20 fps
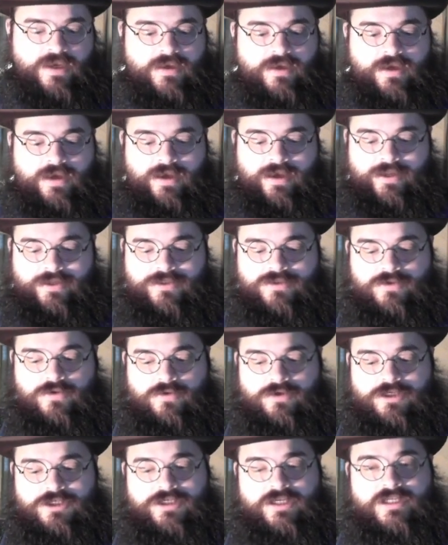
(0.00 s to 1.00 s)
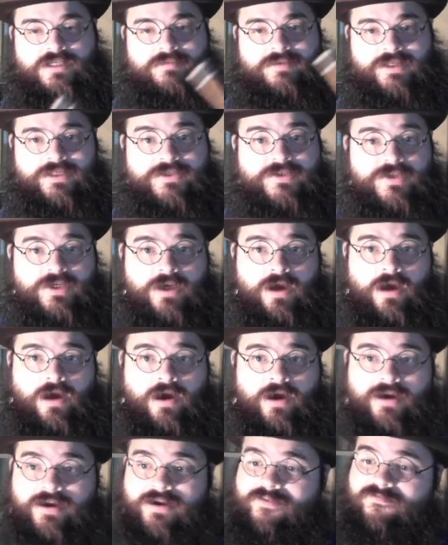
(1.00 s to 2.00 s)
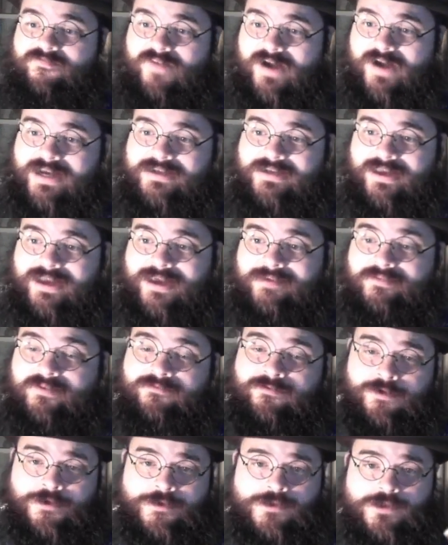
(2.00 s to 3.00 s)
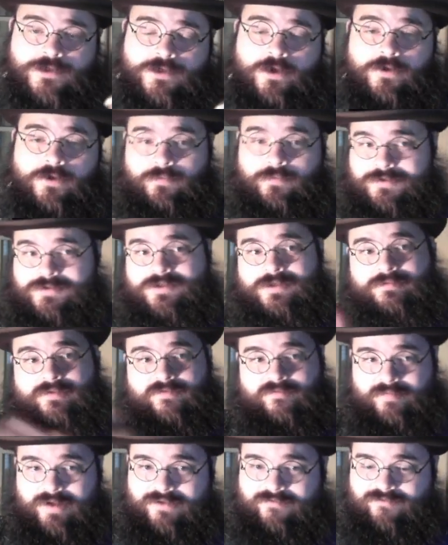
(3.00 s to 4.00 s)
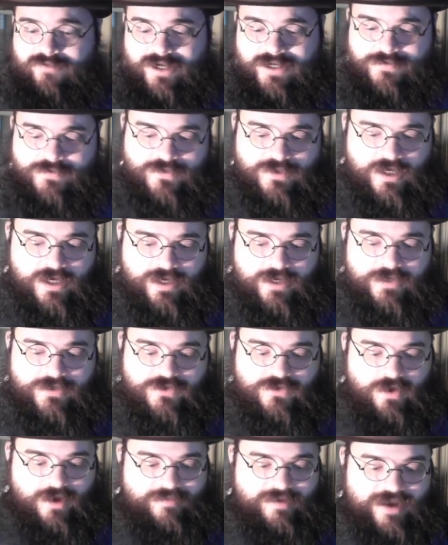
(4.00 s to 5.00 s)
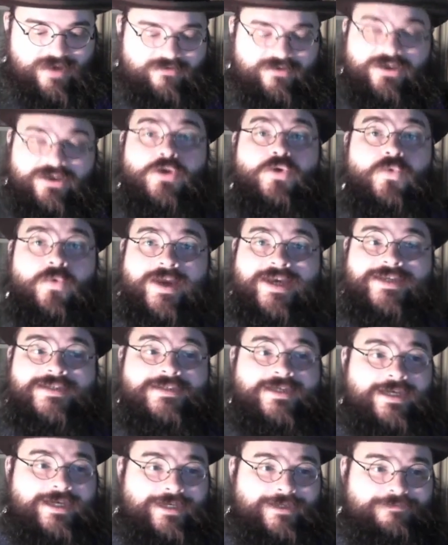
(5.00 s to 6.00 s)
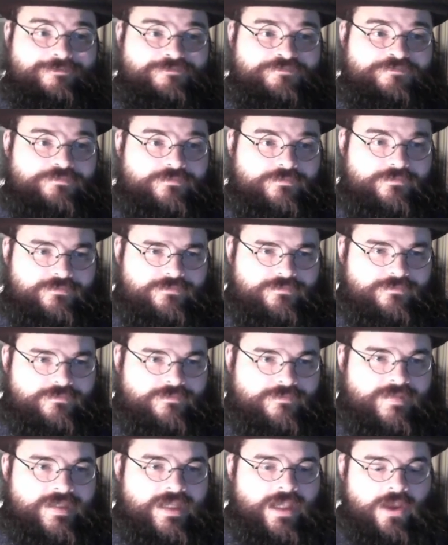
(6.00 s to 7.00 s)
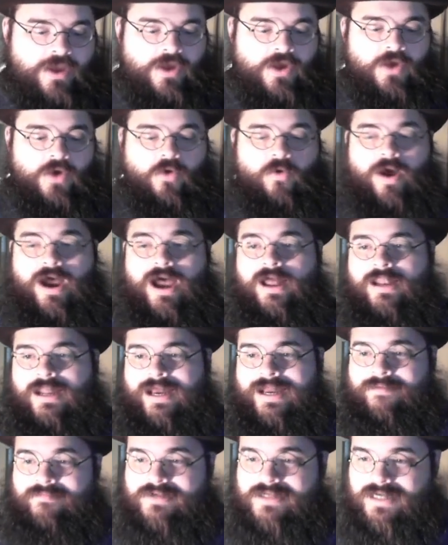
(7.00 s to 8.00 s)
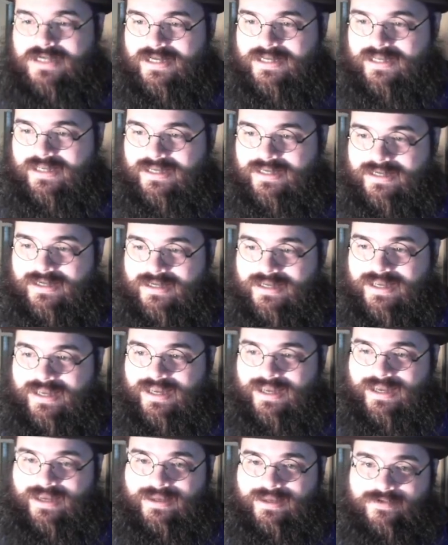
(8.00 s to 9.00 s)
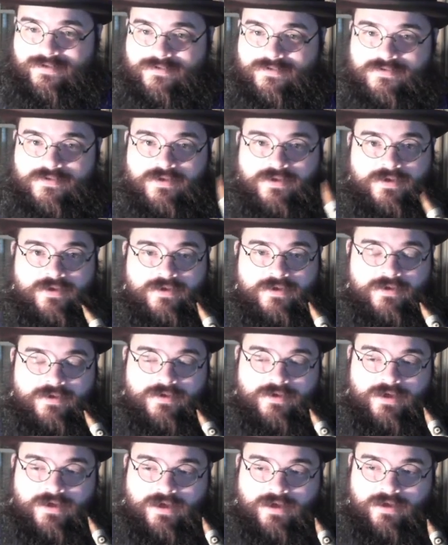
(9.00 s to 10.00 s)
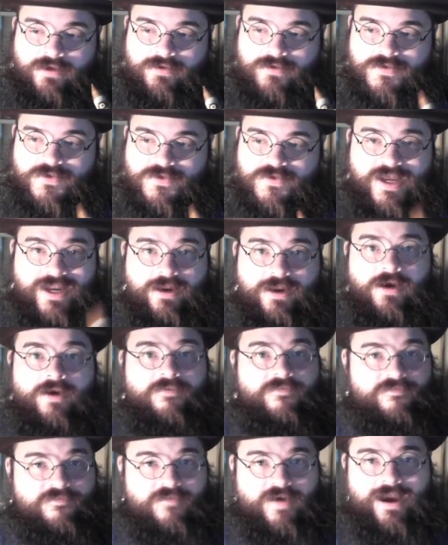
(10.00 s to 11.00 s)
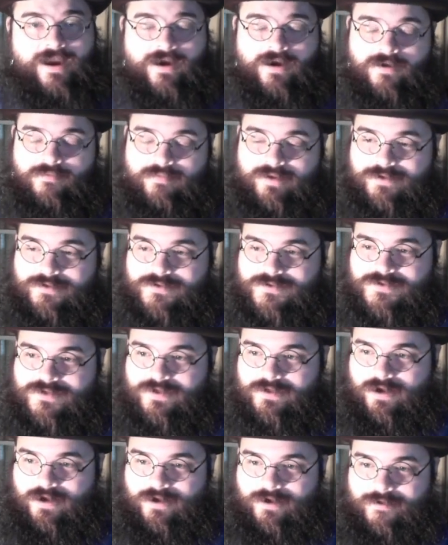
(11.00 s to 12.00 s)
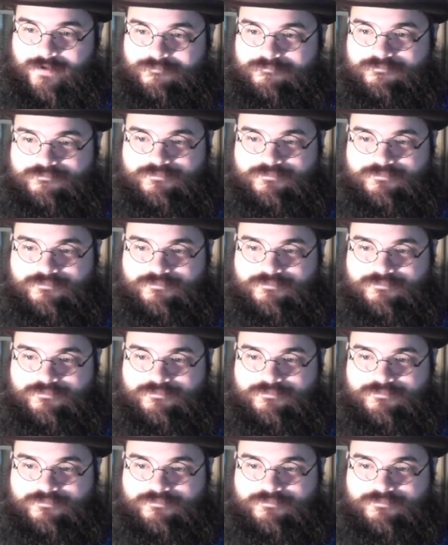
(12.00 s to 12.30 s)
uh, to a gentlemanly cigar and a fine game of Hearthstone with some of my friends, so I'm having a great time. While I'm cutting and uh, setting on fire my new cigar,